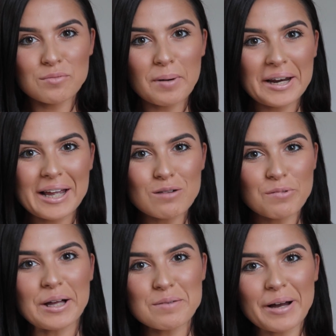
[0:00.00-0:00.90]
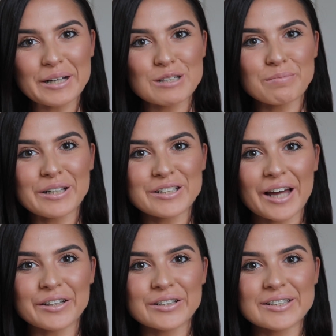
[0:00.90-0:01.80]
everybody and welcome back to my
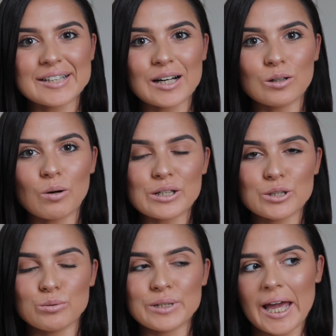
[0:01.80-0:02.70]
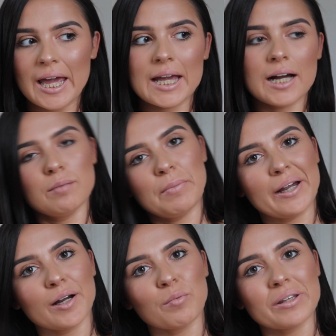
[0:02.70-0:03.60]
channel. So today I'm
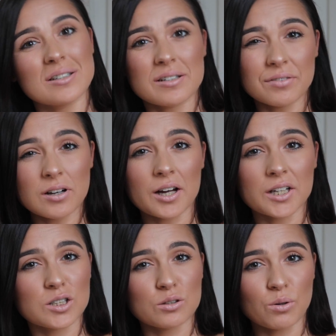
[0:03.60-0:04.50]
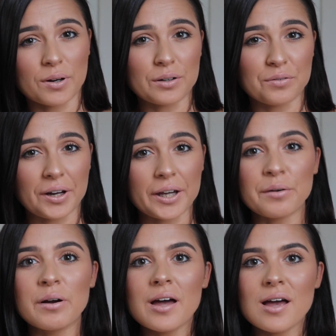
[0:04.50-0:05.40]
here with a different kind of tutorial for you.
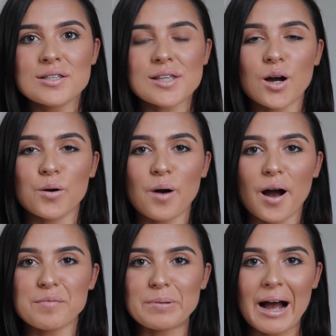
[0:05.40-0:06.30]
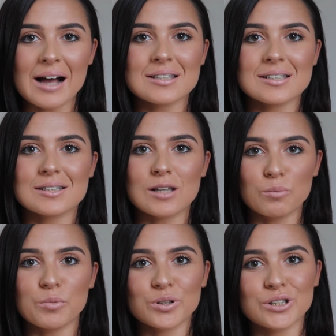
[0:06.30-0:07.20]
So I've been asked so
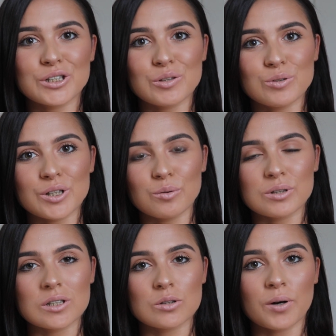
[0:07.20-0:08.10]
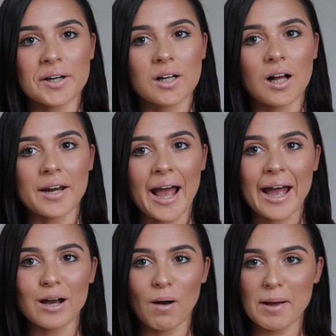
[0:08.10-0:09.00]
much to do a tutorial on
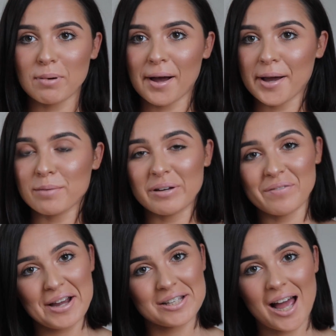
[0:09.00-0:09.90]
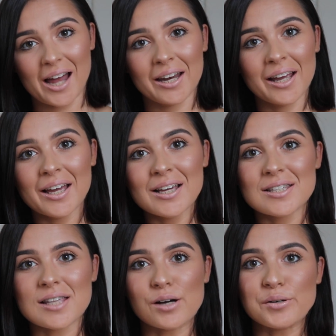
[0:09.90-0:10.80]
how I apply my fake tan.
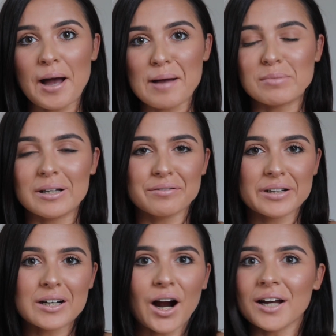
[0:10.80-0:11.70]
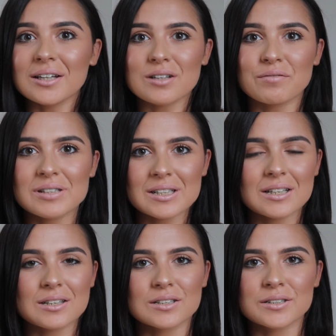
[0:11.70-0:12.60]
So living in Ireland,
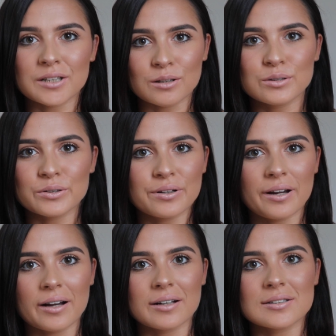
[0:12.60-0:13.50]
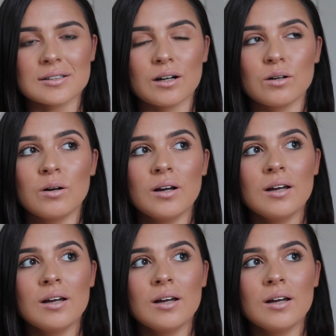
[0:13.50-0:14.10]
obviously there's no sun here, so